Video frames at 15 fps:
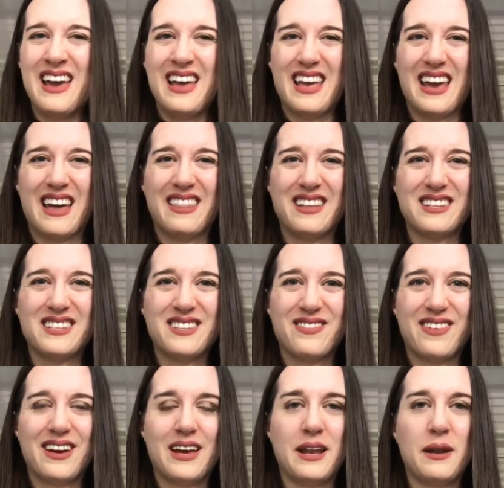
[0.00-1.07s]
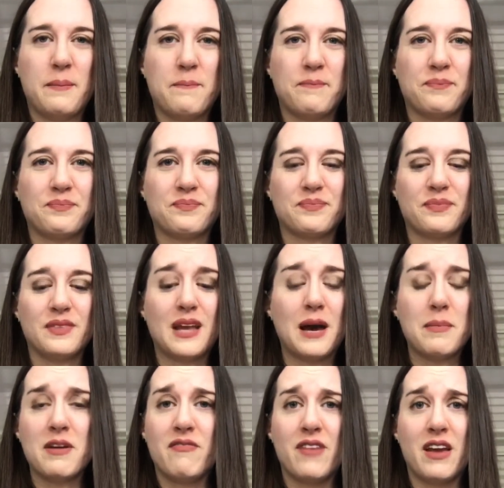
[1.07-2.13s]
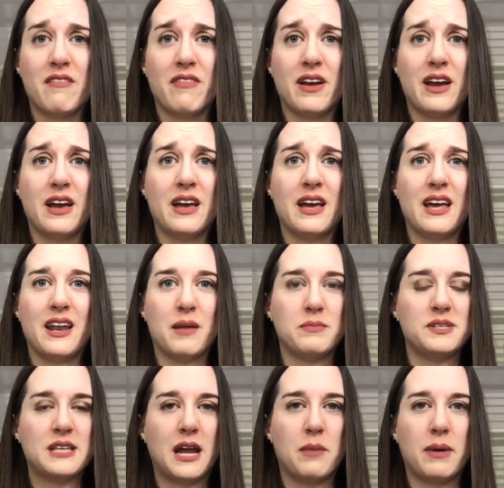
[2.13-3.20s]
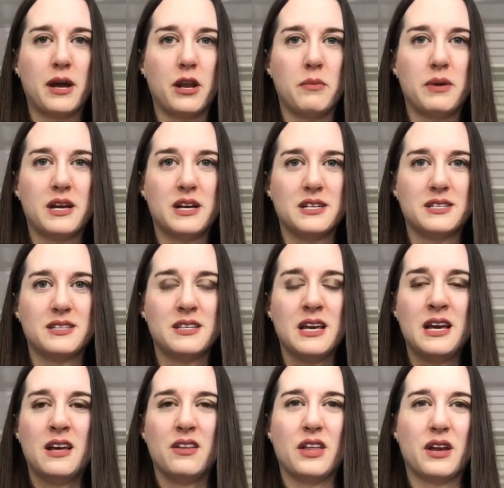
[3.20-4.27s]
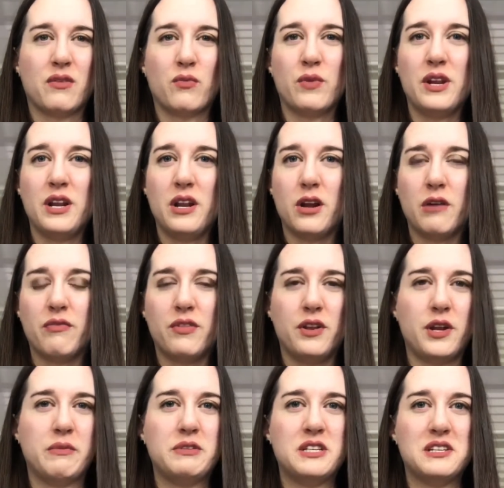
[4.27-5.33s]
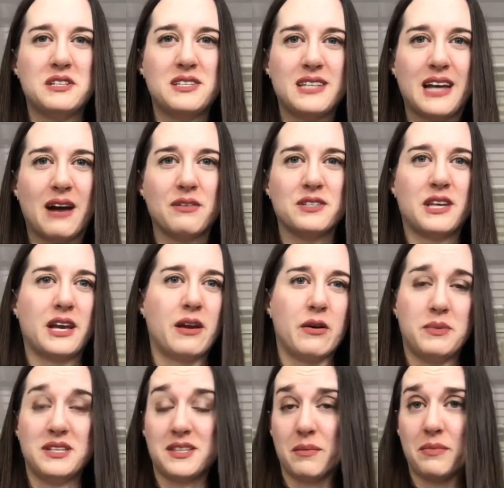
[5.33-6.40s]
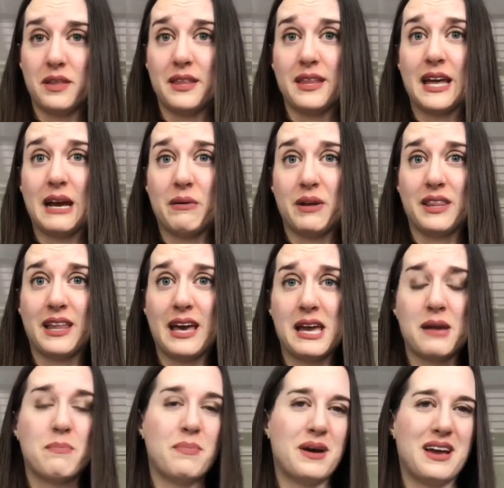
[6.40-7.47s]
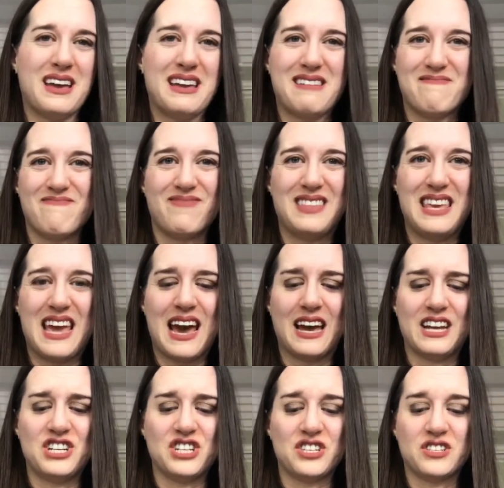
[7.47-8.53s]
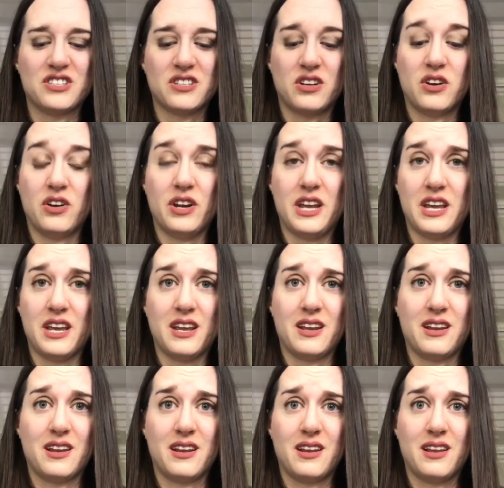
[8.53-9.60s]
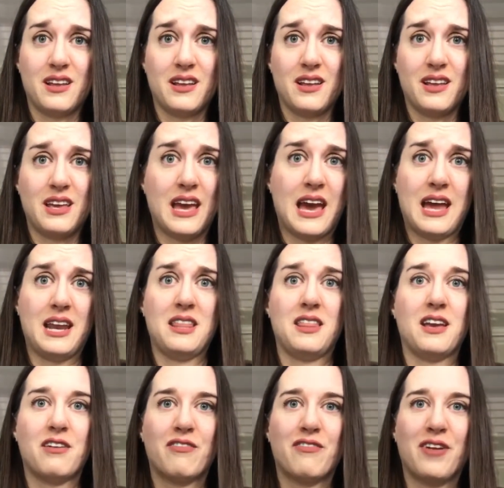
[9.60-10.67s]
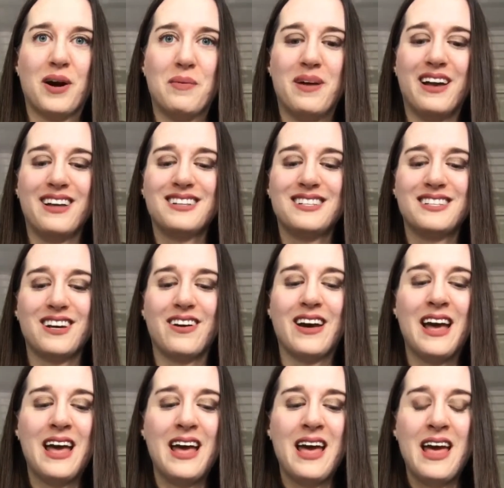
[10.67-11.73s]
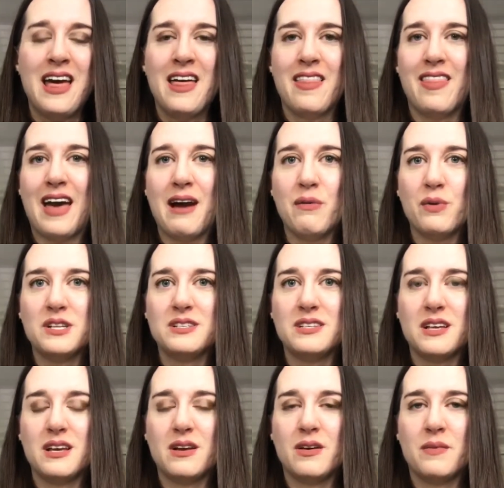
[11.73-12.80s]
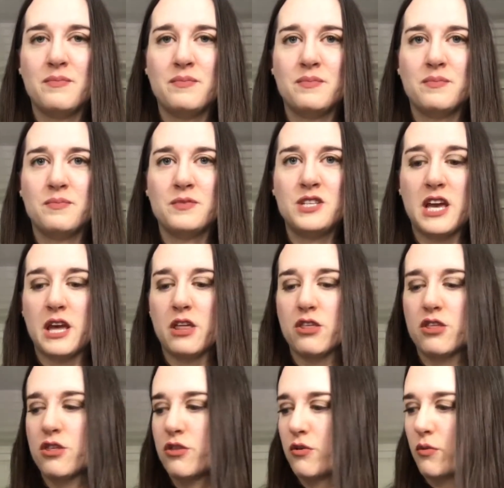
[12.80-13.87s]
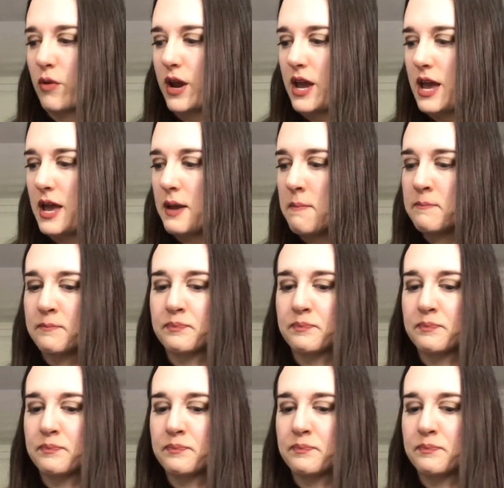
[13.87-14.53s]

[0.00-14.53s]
yeah, this one, not my favorite, and I'm sad about it because like reading off the notes, it sounds like it would be something that I would like, but yeah, I just couldn't get anything from it. So that was day 3.